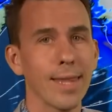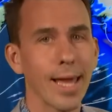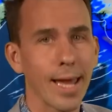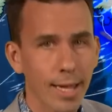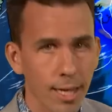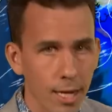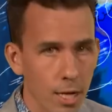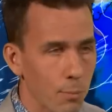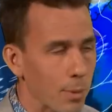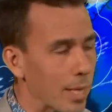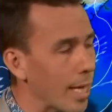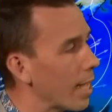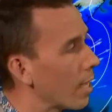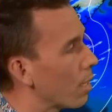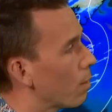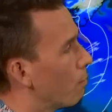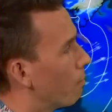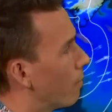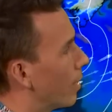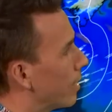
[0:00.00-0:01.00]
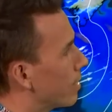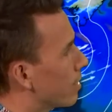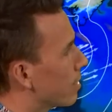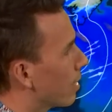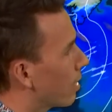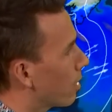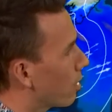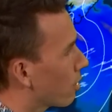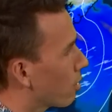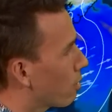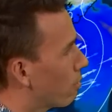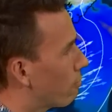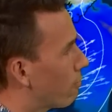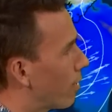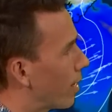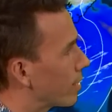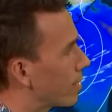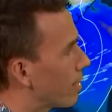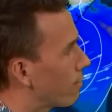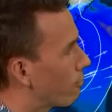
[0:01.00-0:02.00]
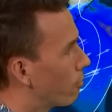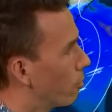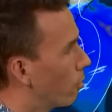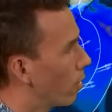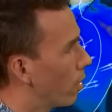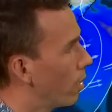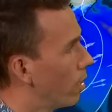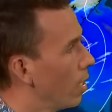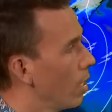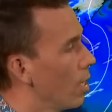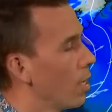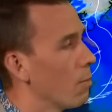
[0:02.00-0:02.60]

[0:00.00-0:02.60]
They're going to be hit and miss. They're not going to affect everyone.